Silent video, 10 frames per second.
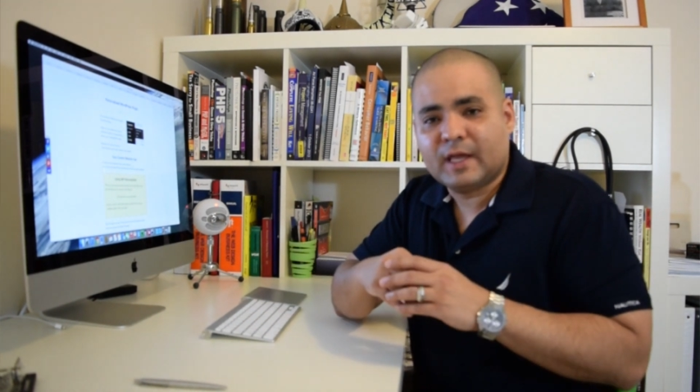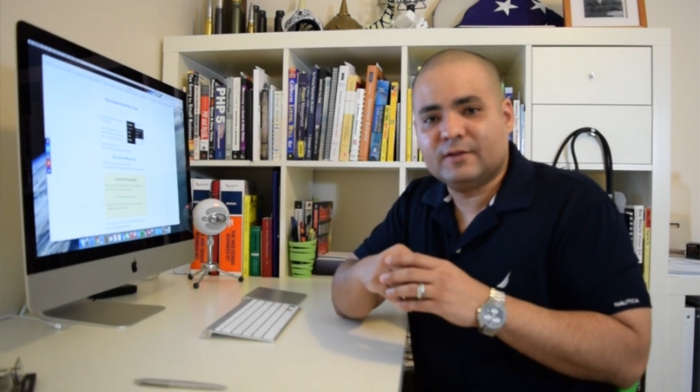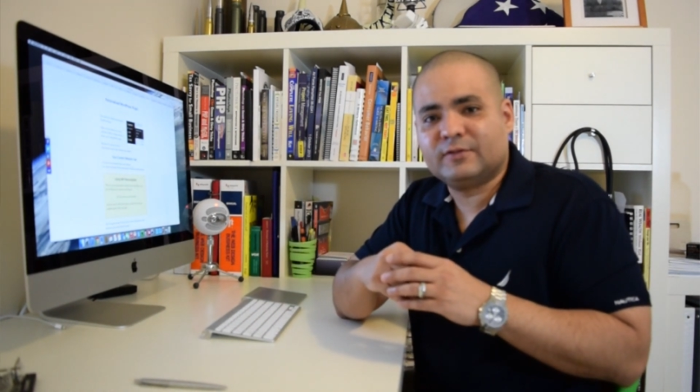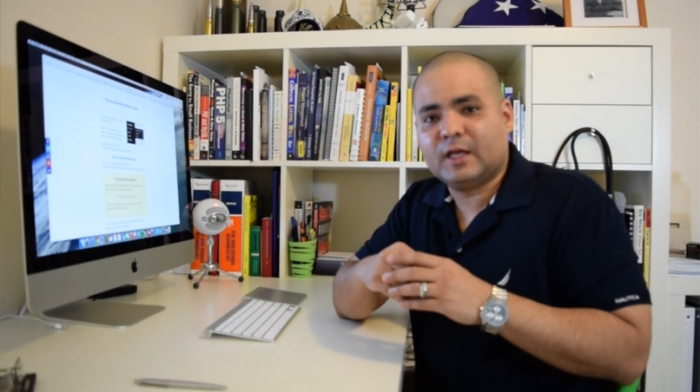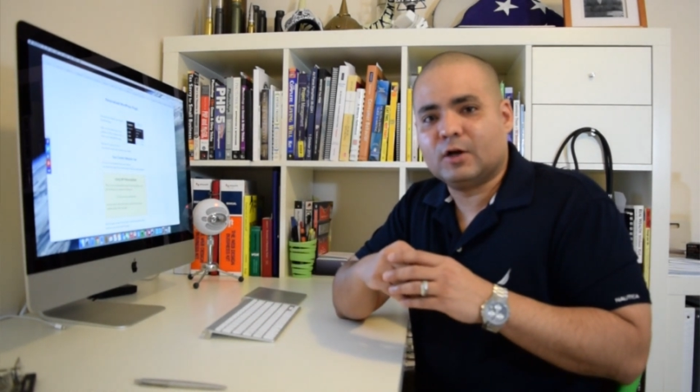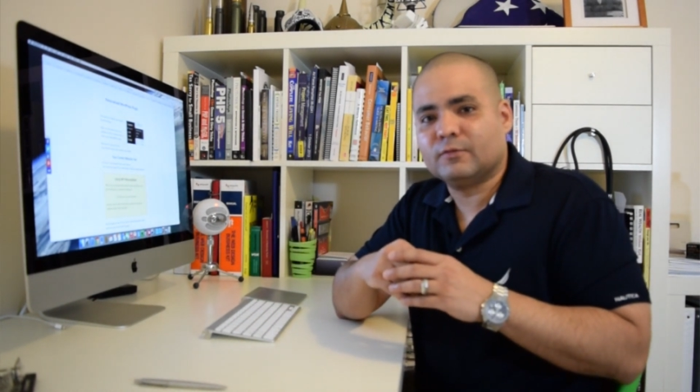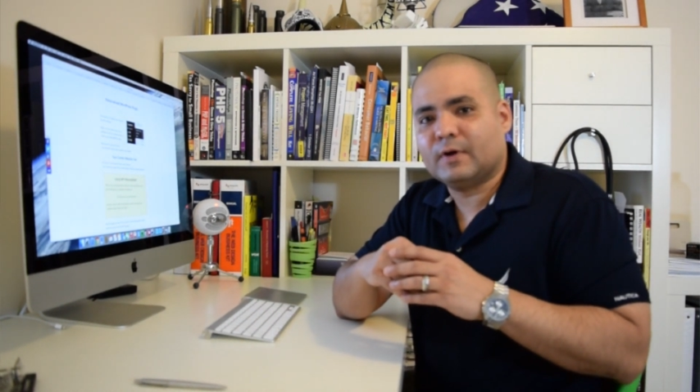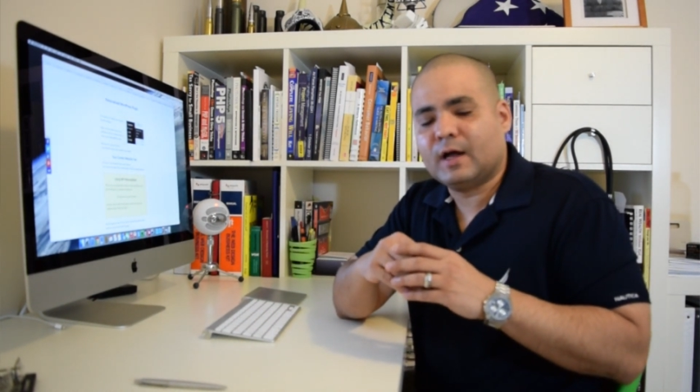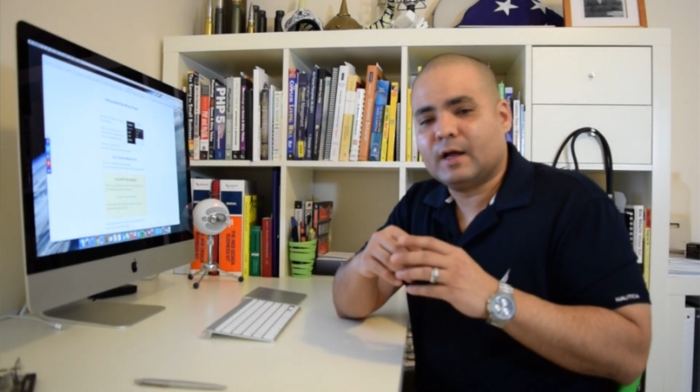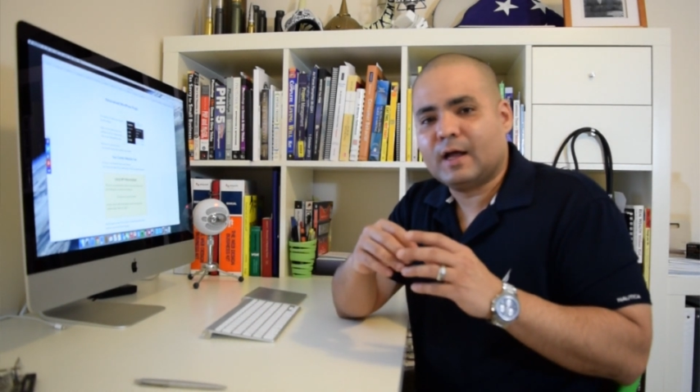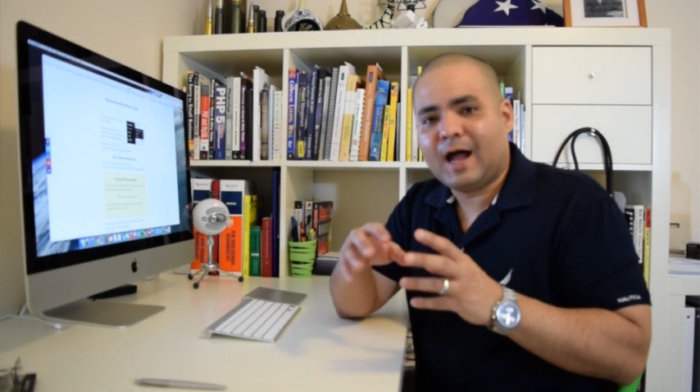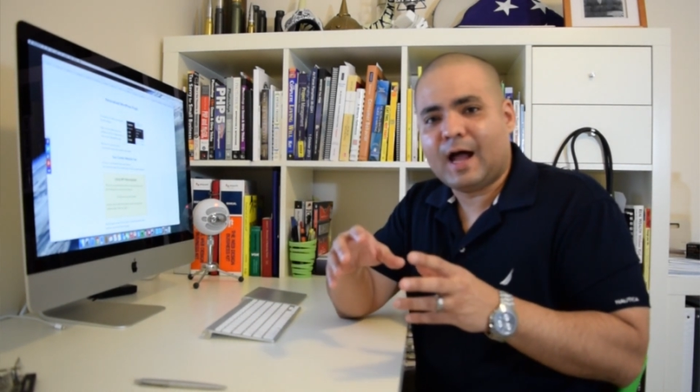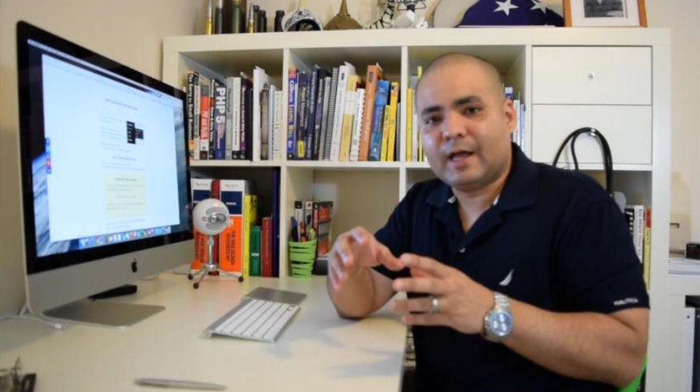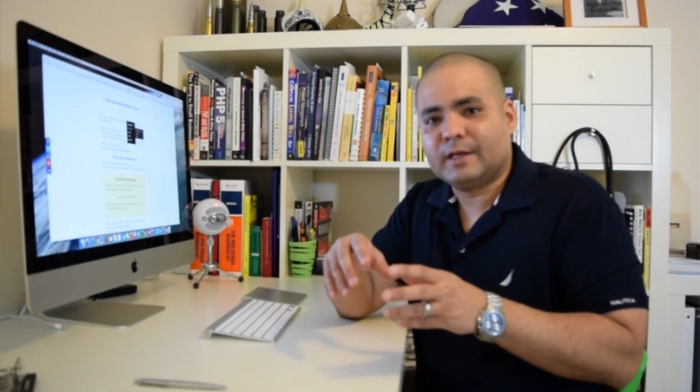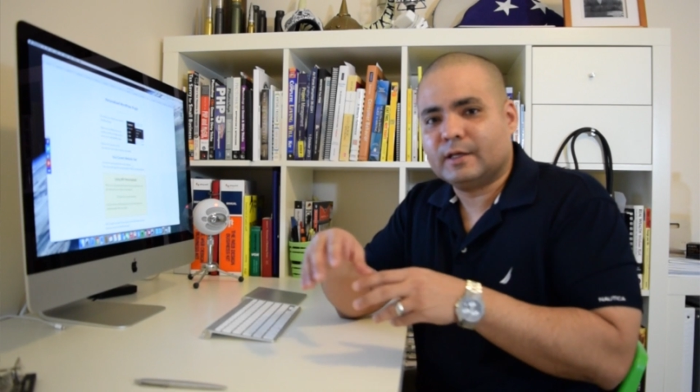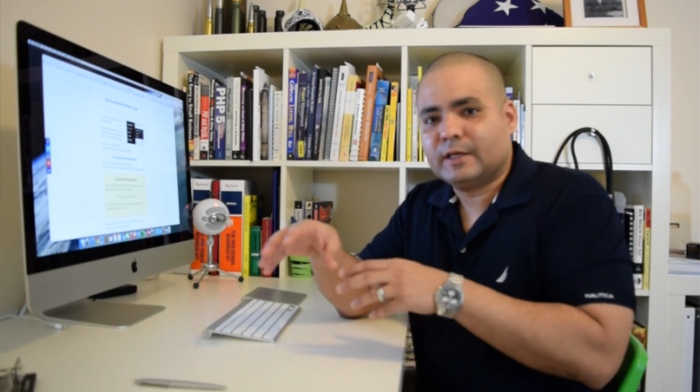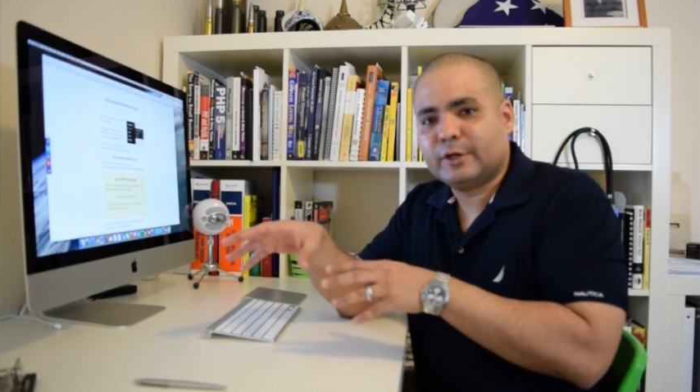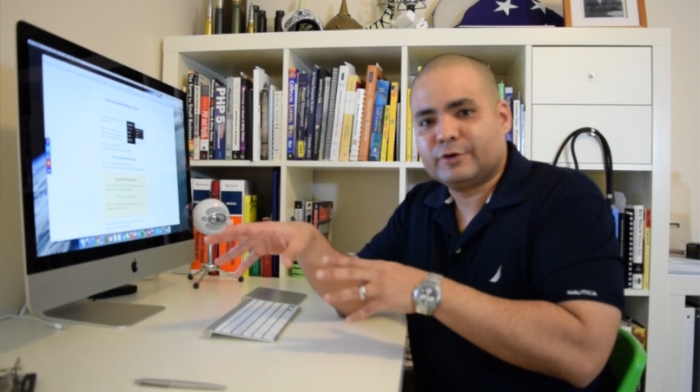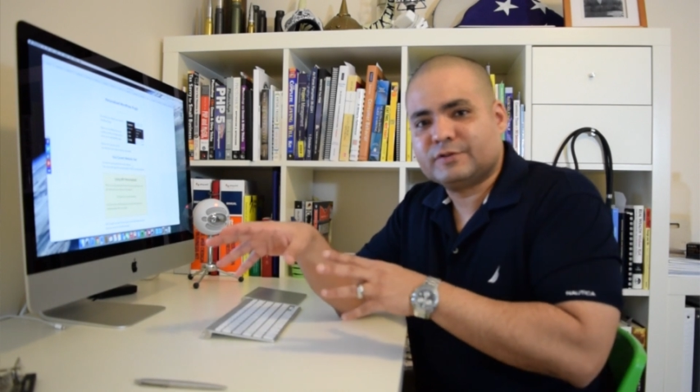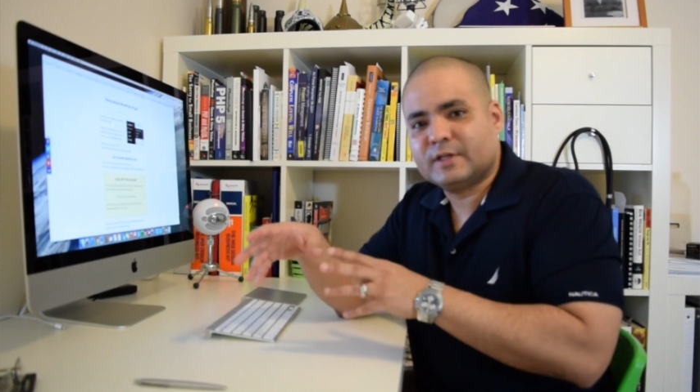instead of uh, hi,
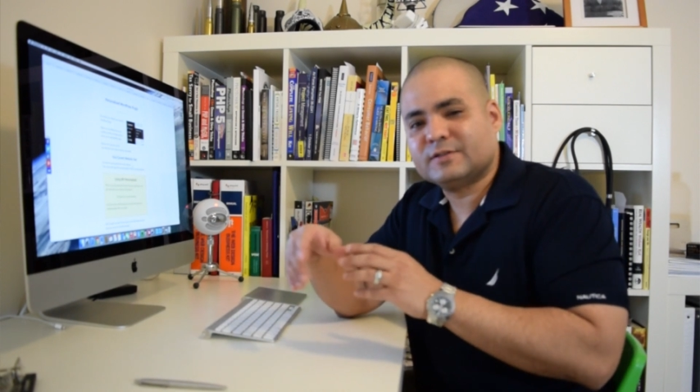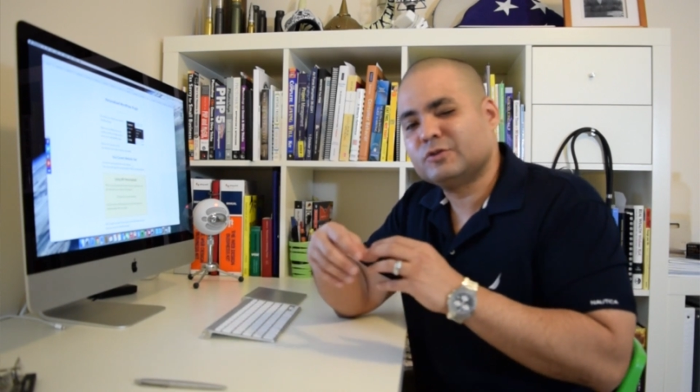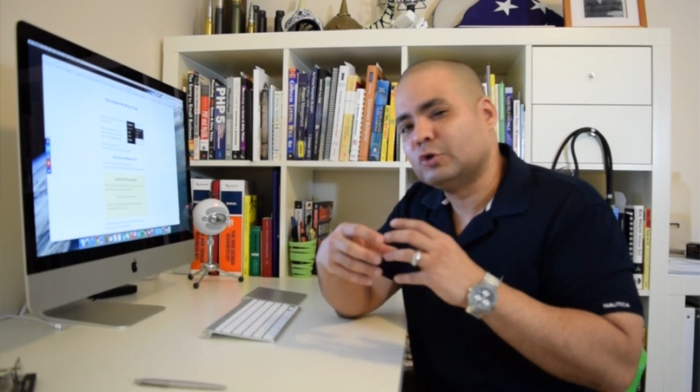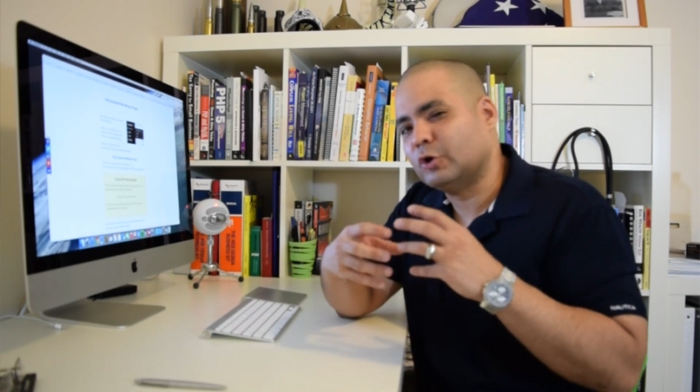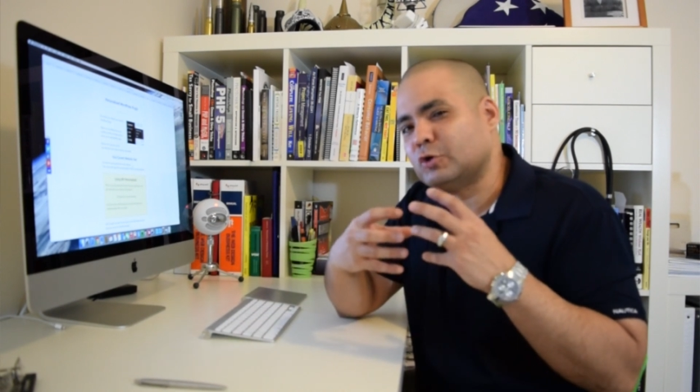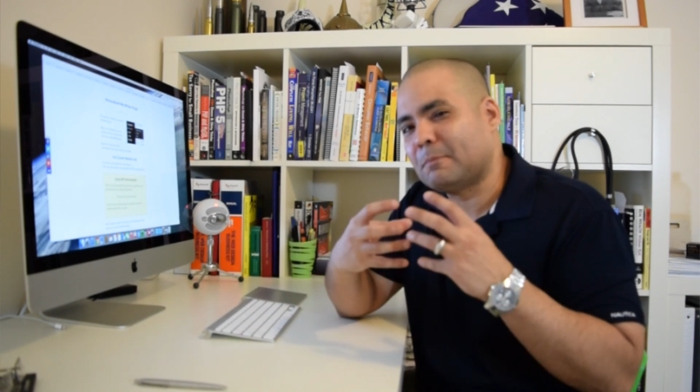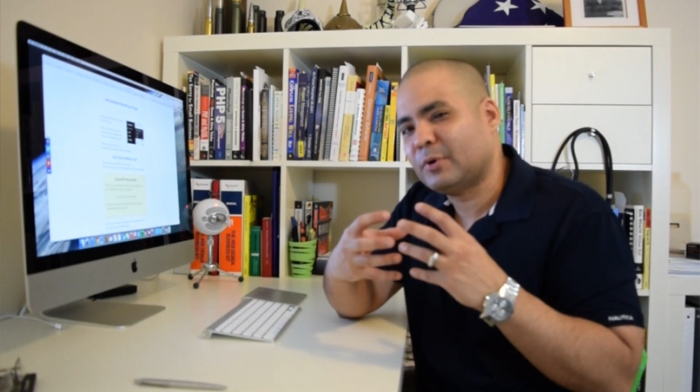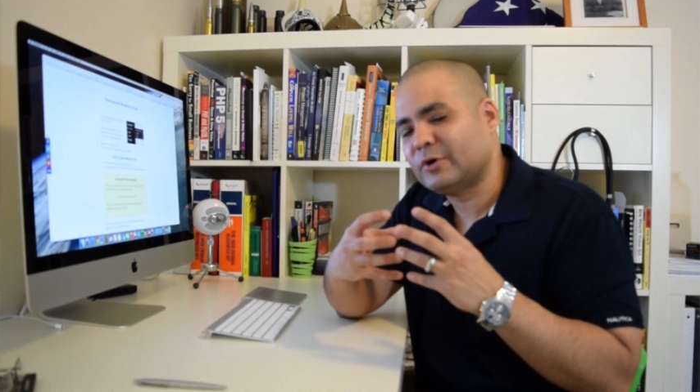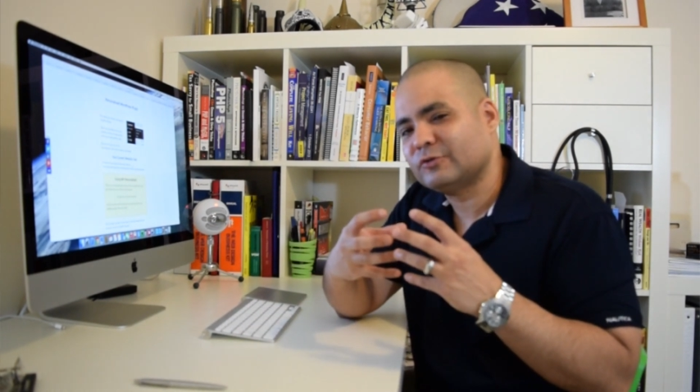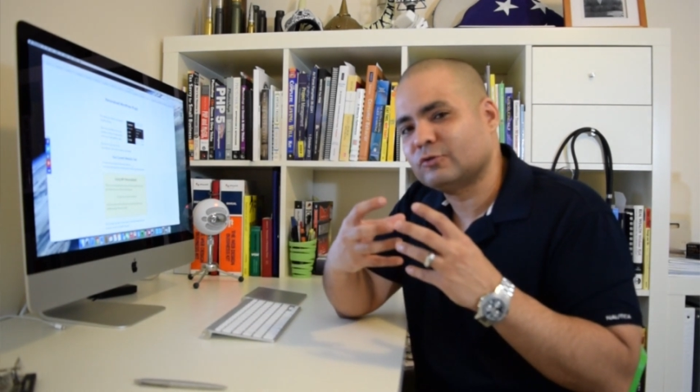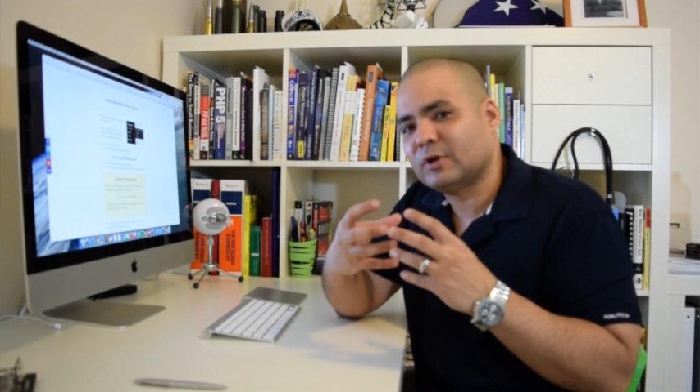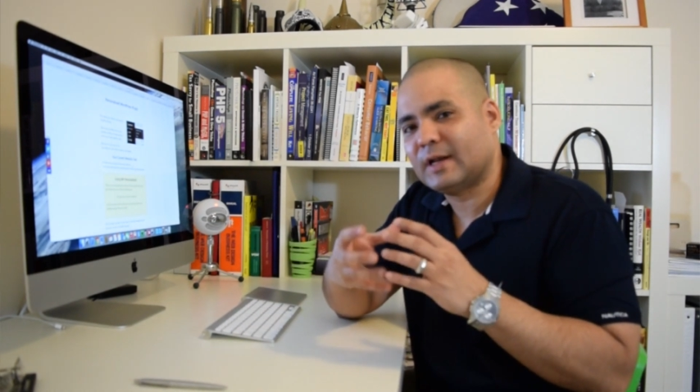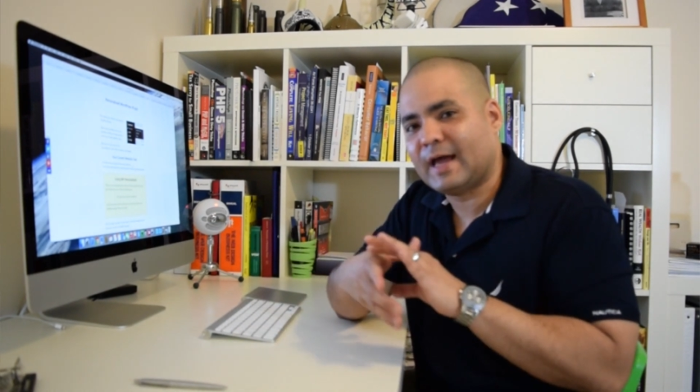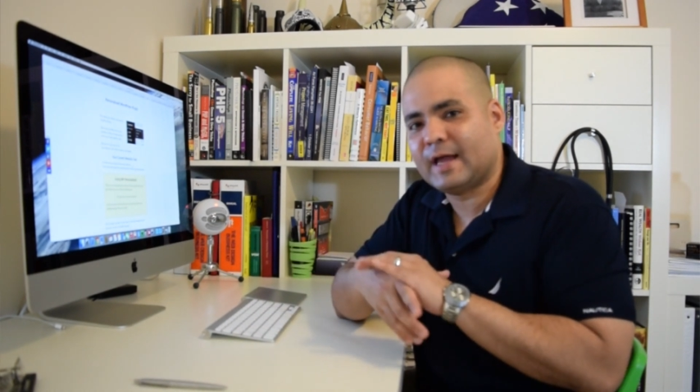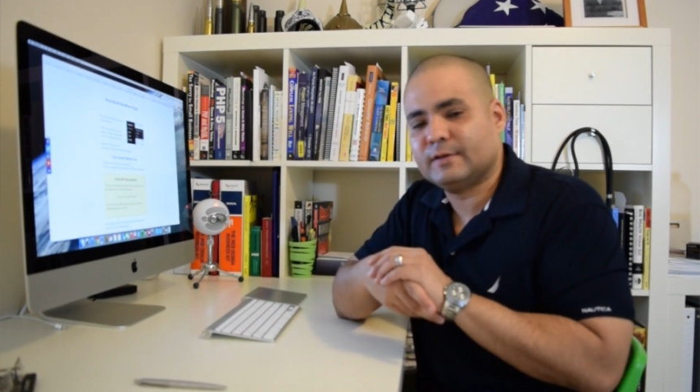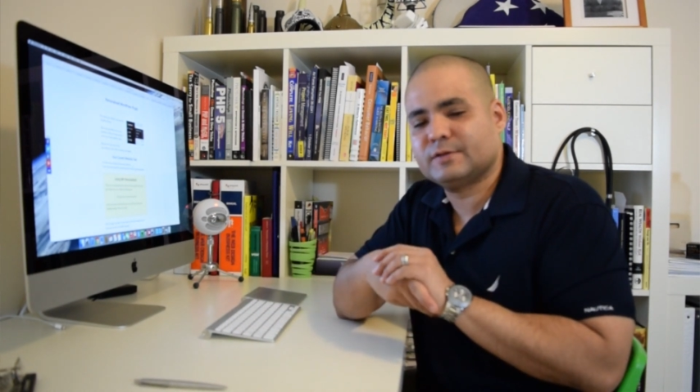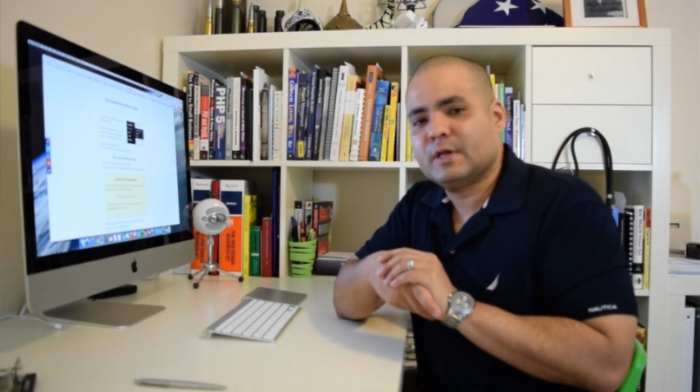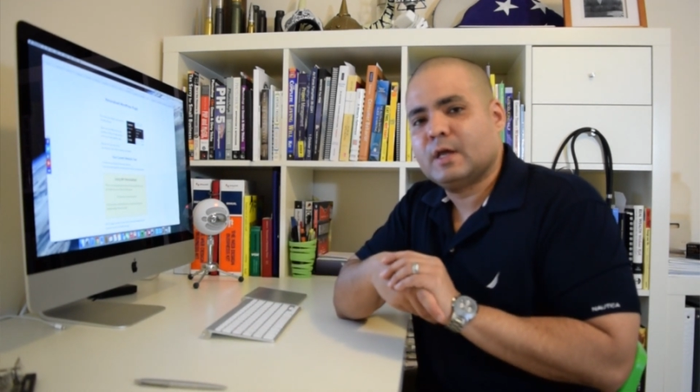here's this. You know, you personalize